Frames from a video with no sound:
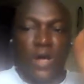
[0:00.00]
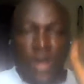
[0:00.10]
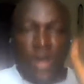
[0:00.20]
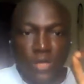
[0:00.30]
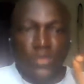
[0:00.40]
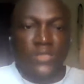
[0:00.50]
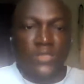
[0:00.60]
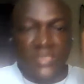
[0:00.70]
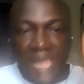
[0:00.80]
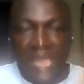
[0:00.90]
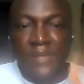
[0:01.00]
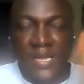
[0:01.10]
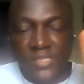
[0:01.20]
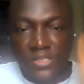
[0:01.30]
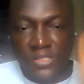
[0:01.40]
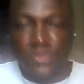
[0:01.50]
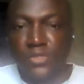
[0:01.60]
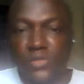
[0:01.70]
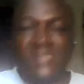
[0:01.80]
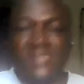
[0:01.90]
Although the dilemma is
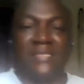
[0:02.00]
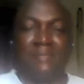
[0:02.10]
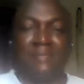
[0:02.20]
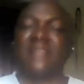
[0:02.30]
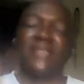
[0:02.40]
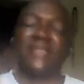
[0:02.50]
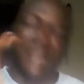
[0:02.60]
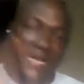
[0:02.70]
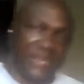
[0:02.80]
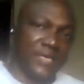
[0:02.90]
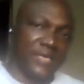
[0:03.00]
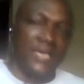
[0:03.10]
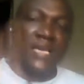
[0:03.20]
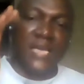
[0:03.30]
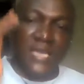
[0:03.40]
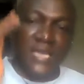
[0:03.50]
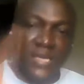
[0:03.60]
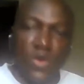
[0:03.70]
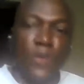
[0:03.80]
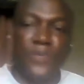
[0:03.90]
introduced thematically in
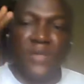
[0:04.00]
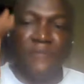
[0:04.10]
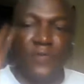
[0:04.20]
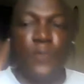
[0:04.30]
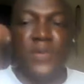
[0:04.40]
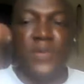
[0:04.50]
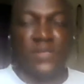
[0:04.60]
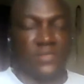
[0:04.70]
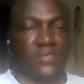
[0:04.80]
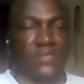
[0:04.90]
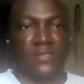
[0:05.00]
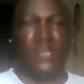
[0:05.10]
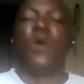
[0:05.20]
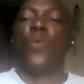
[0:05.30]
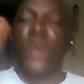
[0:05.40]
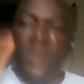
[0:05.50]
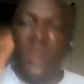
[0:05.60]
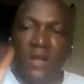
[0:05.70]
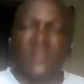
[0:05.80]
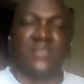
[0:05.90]
the opening few pages, we
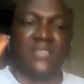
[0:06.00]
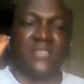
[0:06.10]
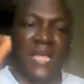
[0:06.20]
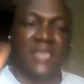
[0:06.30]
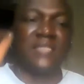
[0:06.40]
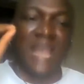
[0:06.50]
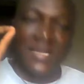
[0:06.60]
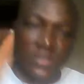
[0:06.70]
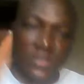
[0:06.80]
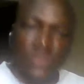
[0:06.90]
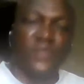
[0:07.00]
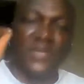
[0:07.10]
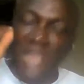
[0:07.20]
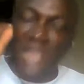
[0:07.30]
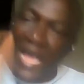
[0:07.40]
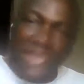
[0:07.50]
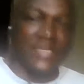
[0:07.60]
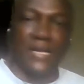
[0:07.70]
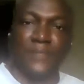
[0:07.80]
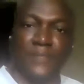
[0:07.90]
understand it as a universal
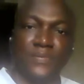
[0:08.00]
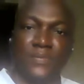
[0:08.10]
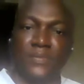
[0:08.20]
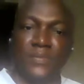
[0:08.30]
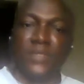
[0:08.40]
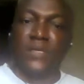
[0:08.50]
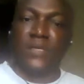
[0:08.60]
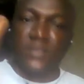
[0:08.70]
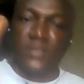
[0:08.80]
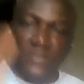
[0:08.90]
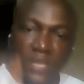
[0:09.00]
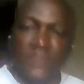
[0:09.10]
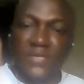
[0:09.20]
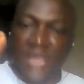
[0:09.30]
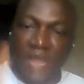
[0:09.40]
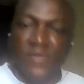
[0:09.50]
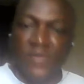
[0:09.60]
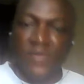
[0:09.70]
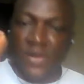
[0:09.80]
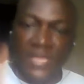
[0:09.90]
idea, something
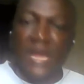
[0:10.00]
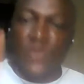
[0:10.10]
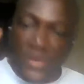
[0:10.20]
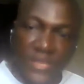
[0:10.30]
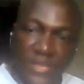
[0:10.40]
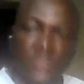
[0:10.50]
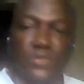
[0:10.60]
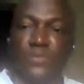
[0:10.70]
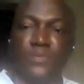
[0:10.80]
everybody can relate to.